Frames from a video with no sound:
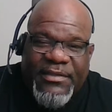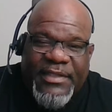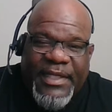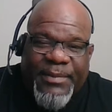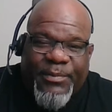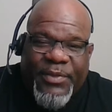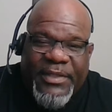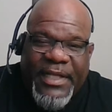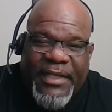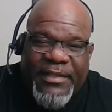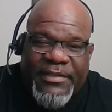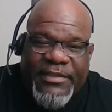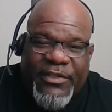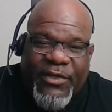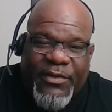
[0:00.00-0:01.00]
They put out the
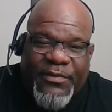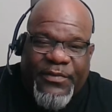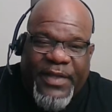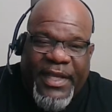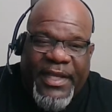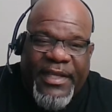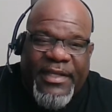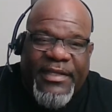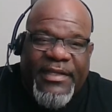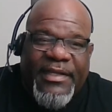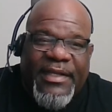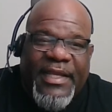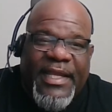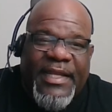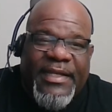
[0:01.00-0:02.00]
survey,
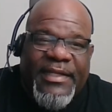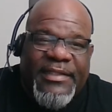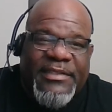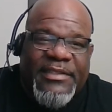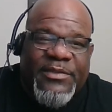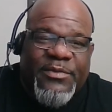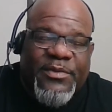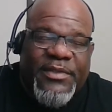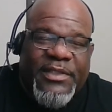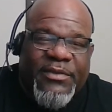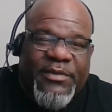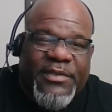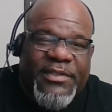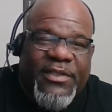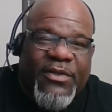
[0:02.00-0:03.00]
and this is what the
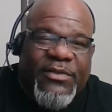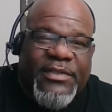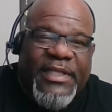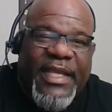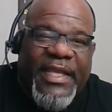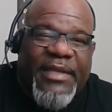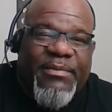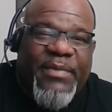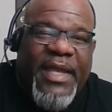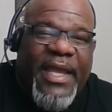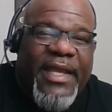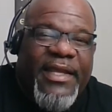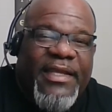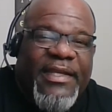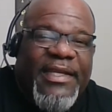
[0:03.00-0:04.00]
results came
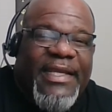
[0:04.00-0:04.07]
back.